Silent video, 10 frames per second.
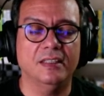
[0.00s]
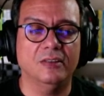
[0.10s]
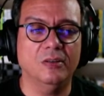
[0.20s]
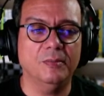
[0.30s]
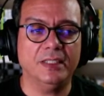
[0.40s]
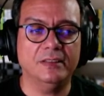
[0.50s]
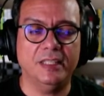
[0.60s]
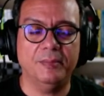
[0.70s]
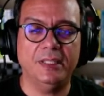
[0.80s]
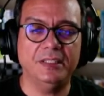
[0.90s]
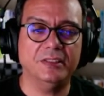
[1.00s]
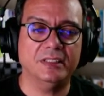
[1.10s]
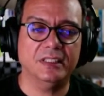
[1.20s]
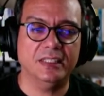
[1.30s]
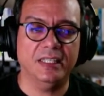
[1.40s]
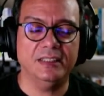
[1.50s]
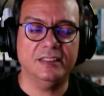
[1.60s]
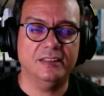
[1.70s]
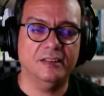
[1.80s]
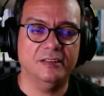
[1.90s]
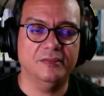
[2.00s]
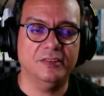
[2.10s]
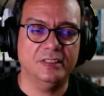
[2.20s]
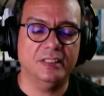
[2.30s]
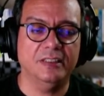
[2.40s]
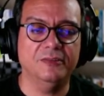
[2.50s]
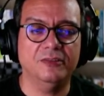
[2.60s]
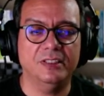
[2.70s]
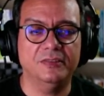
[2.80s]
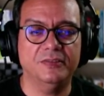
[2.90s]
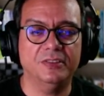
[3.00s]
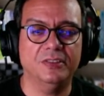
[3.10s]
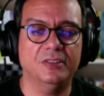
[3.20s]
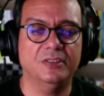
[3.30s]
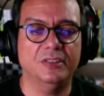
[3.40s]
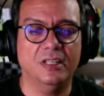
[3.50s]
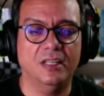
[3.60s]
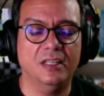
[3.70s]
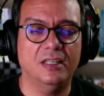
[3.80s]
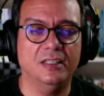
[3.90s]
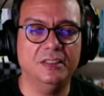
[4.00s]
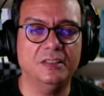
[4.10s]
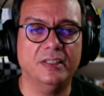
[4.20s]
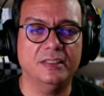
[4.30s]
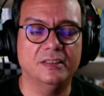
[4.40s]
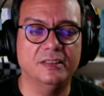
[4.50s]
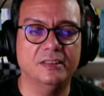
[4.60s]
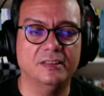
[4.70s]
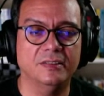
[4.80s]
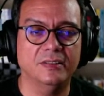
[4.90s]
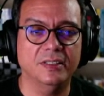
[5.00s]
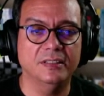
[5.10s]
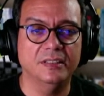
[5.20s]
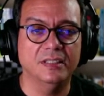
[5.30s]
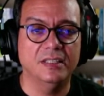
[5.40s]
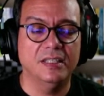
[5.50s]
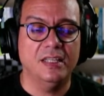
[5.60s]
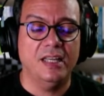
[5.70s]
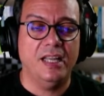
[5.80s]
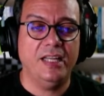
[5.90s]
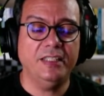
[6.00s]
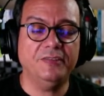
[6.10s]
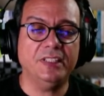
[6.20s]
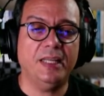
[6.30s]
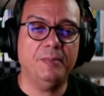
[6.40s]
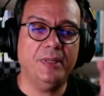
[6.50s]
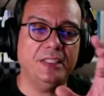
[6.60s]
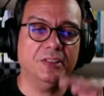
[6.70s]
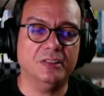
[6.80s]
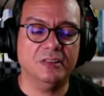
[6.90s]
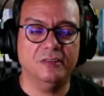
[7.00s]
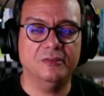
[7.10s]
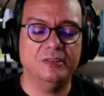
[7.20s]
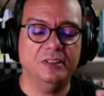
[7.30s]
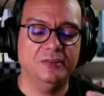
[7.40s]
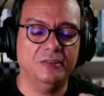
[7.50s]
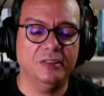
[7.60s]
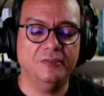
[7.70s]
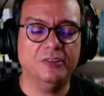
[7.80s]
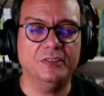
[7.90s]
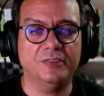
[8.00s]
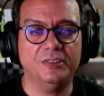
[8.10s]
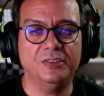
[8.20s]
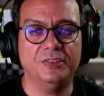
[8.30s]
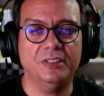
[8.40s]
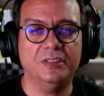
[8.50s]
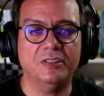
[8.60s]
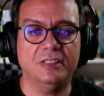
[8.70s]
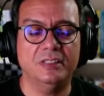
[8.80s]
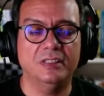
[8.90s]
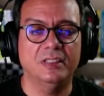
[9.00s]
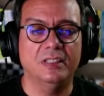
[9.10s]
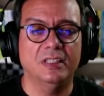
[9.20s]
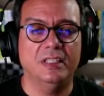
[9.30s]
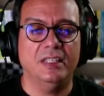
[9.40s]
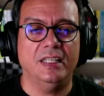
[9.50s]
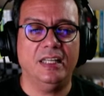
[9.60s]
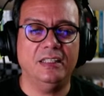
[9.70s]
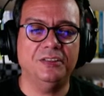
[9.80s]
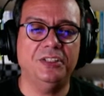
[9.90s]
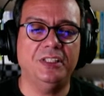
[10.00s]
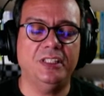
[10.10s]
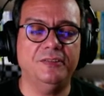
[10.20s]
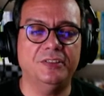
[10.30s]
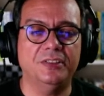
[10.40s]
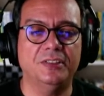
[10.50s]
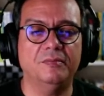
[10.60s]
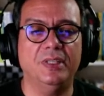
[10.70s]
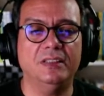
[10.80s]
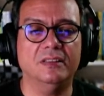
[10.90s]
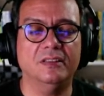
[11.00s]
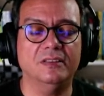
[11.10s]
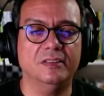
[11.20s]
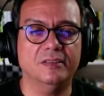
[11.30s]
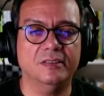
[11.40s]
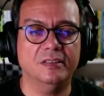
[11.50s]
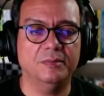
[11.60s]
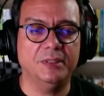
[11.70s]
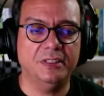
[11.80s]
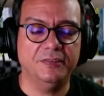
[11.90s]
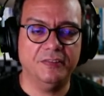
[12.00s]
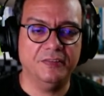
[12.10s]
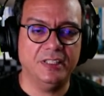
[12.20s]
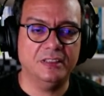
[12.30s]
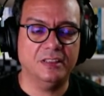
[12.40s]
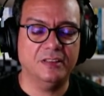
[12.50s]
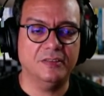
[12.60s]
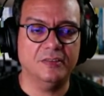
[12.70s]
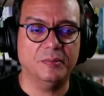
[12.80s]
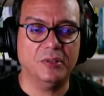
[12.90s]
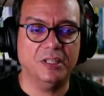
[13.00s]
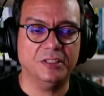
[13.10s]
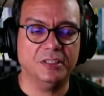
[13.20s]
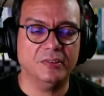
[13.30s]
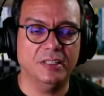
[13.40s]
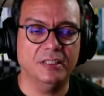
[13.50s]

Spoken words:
Going back to that matrix again of, let's say, influence versus interest, right? And even that matrix of influence versus interest kind of shifts based on the specific phase of the project, right?